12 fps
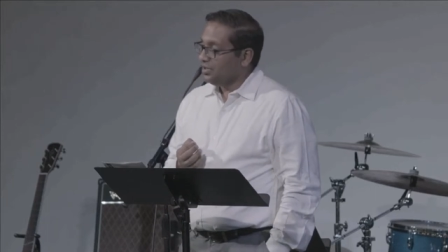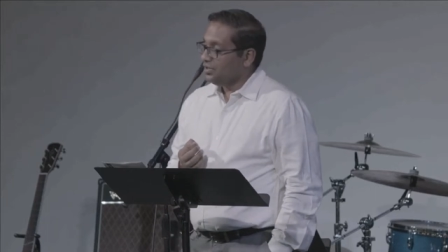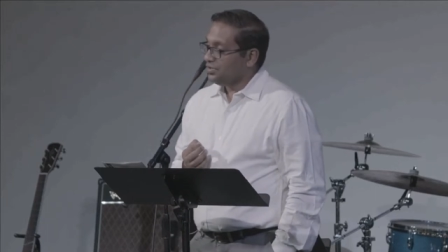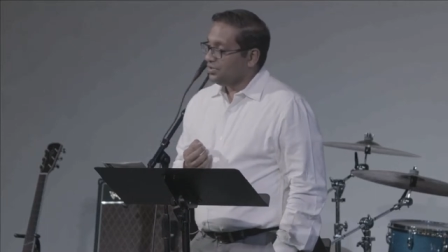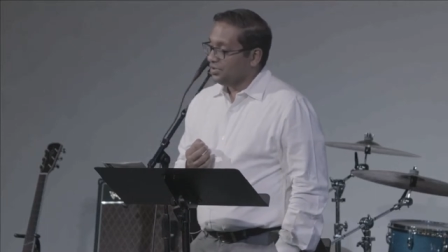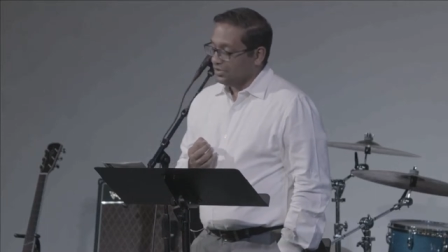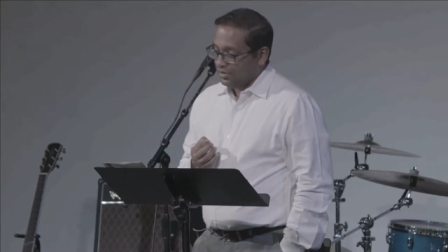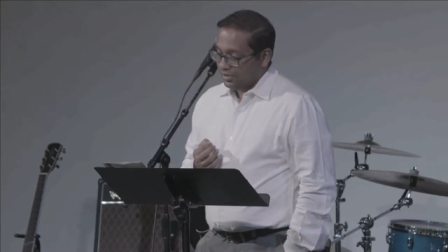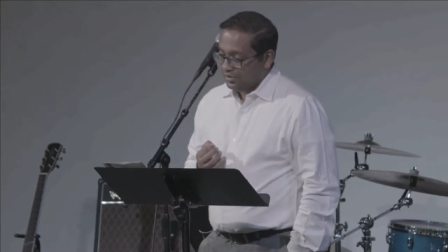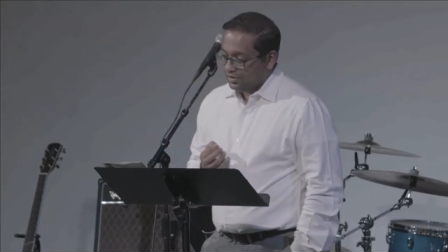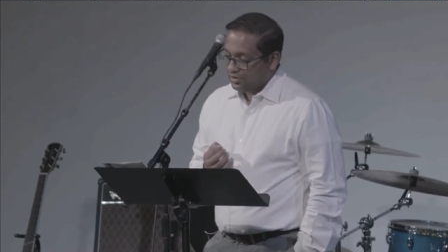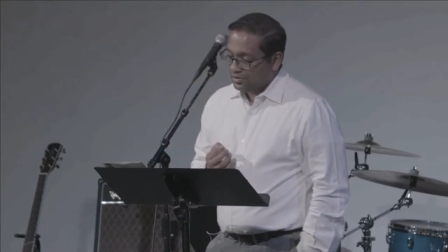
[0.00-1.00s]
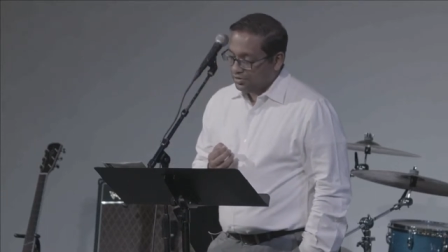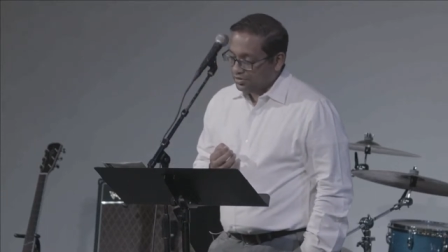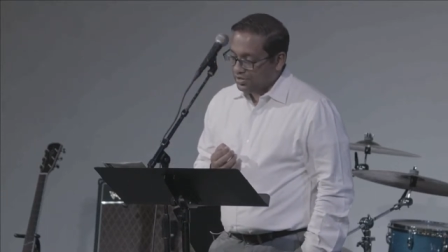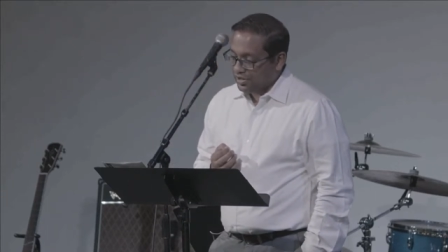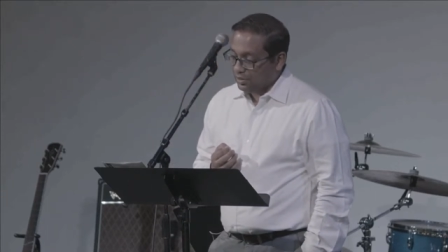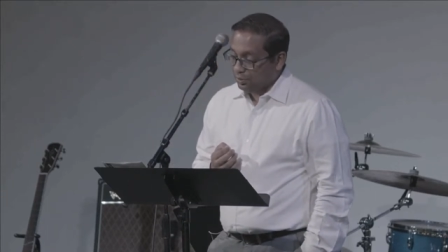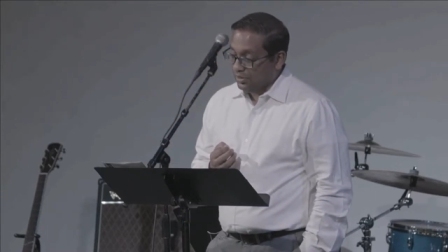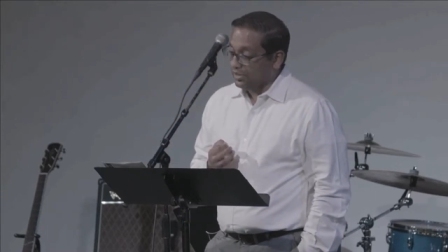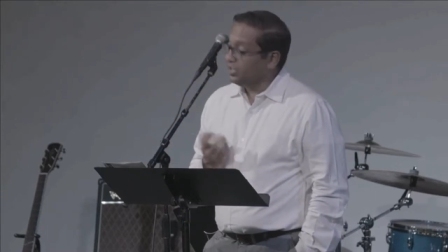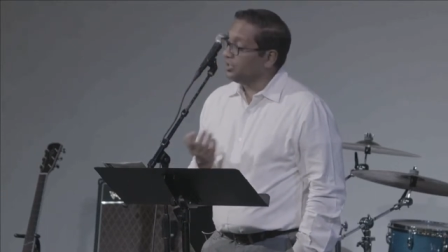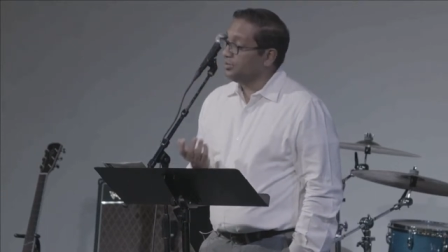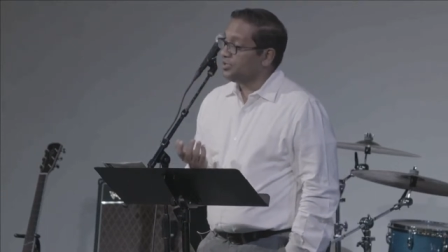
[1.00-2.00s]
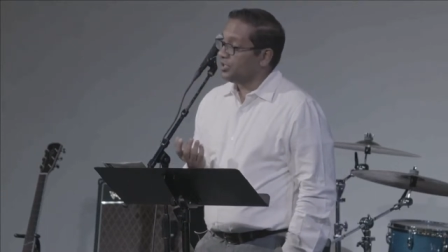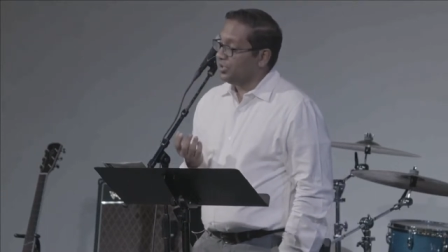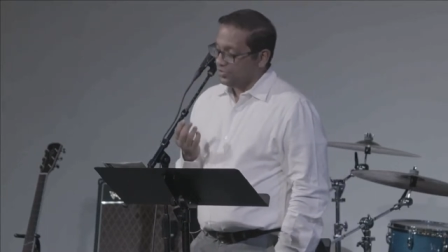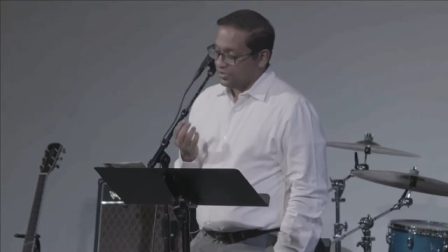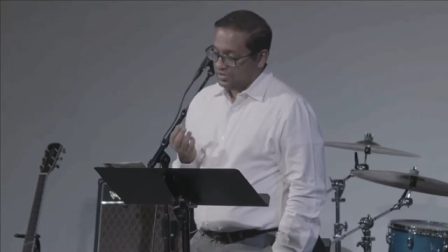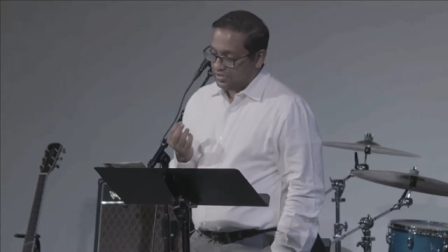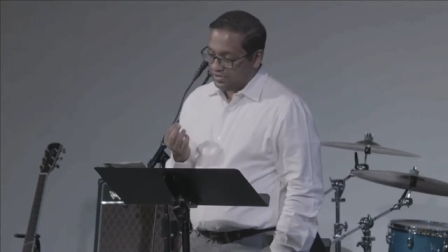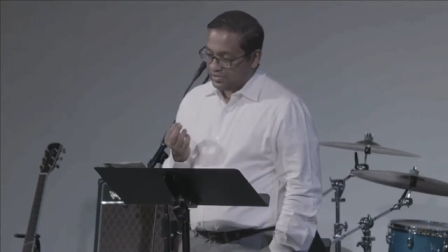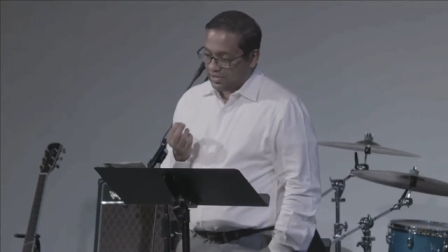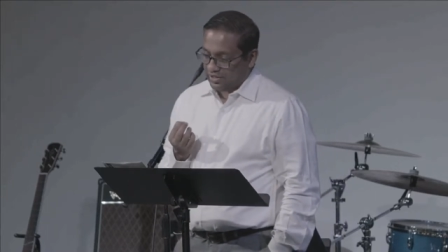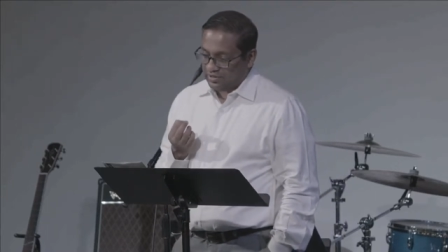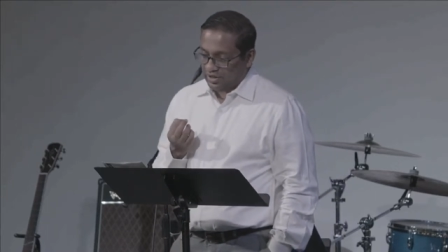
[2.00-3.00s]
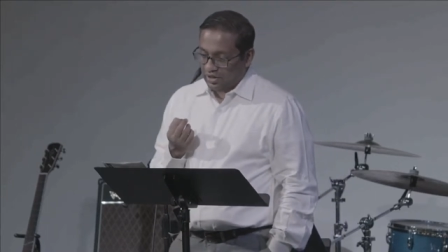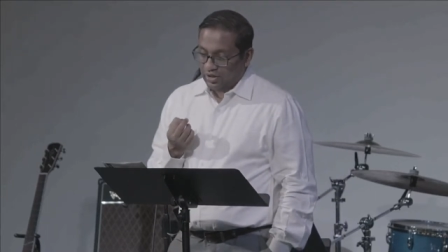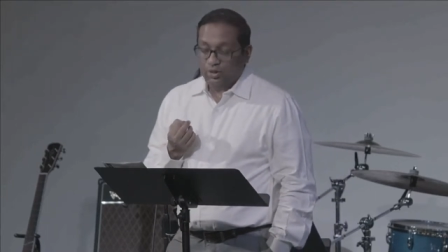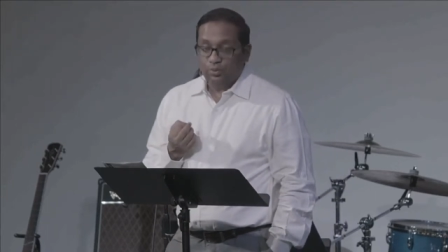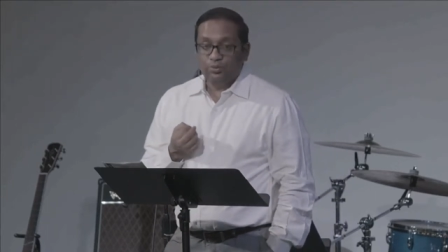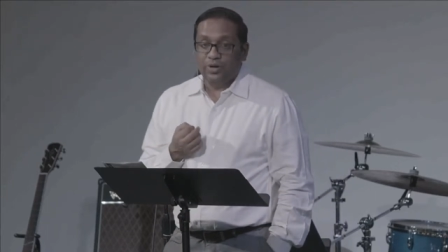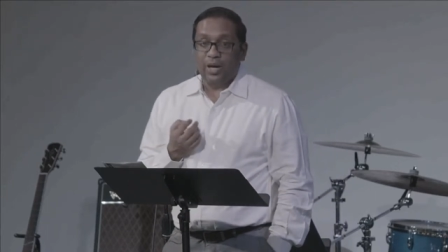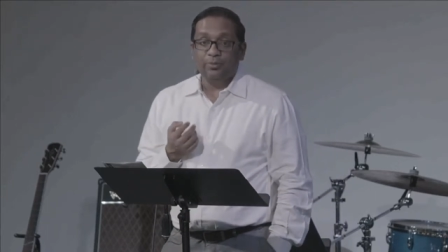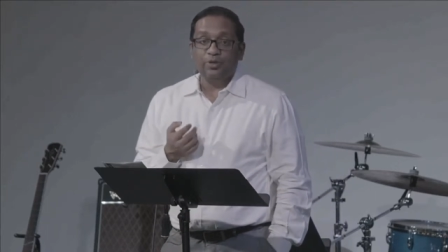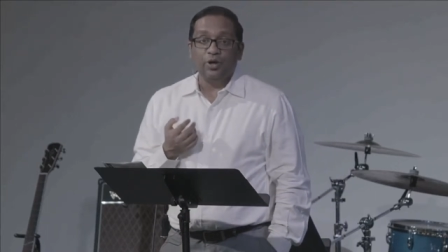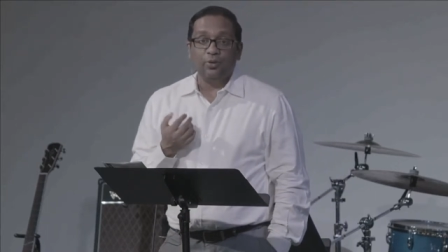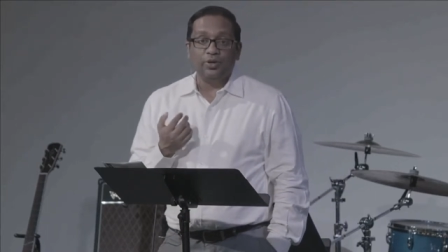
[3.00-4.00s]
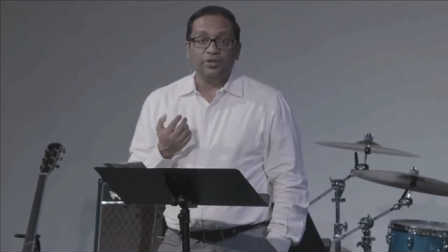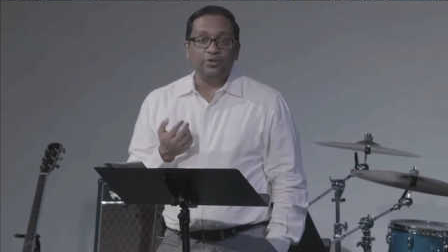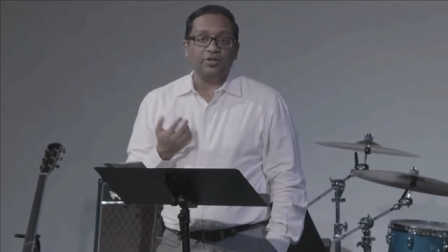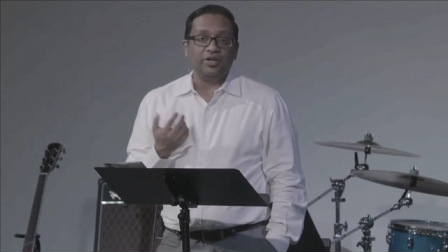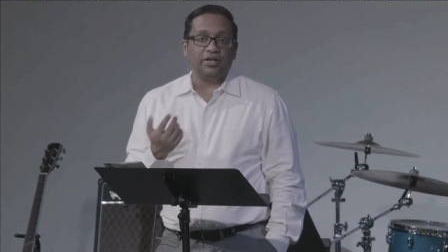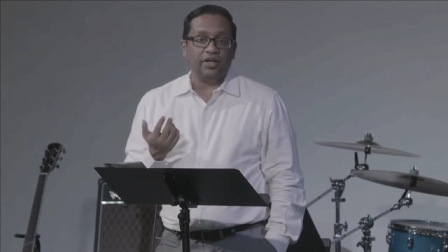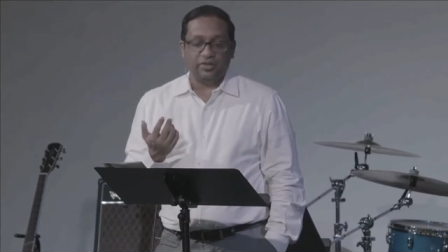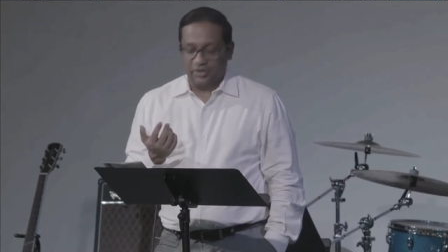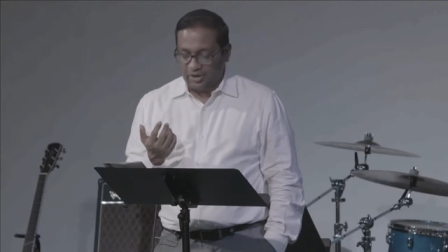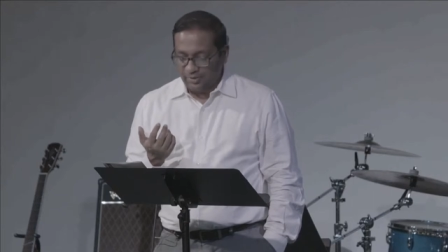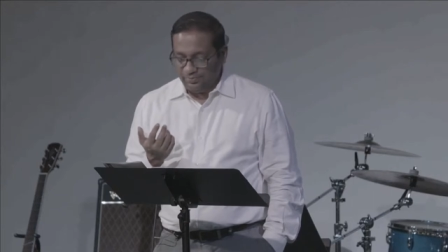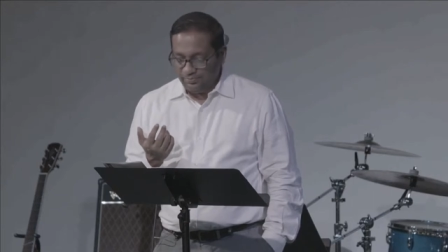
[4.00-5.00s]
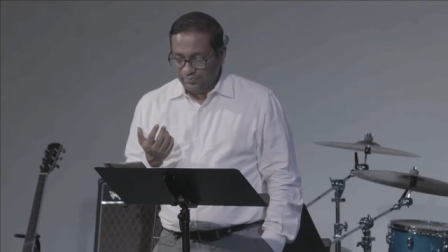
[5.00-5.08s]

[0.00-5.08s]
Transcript: So the Jew said, Will he kill himself since he says, Where I'm going, you cannot come?